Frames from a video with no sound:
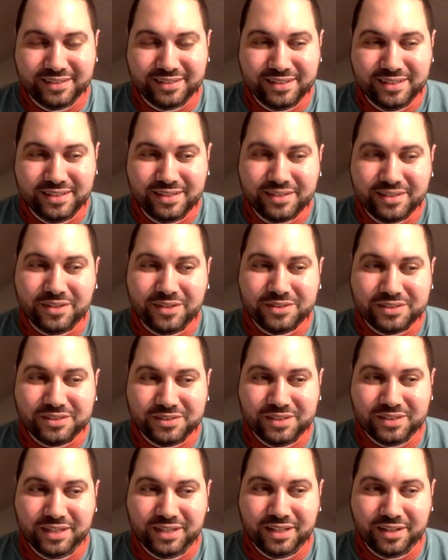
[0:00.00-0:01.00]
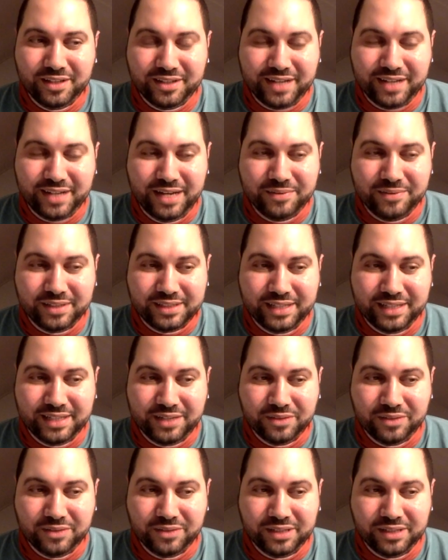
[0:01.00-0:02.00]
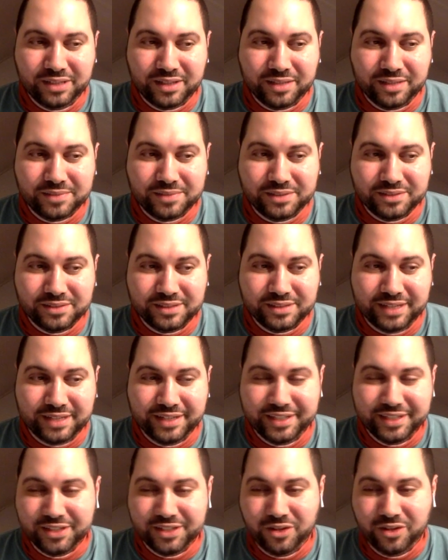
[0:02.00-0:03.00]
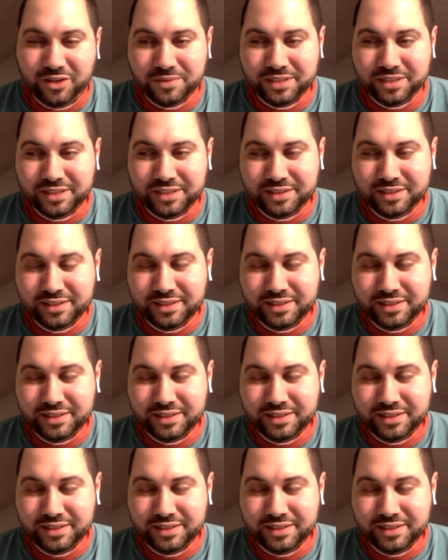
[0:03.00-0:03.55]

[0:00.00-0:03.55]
goes to another comic that I really look up to is Gary Goldman.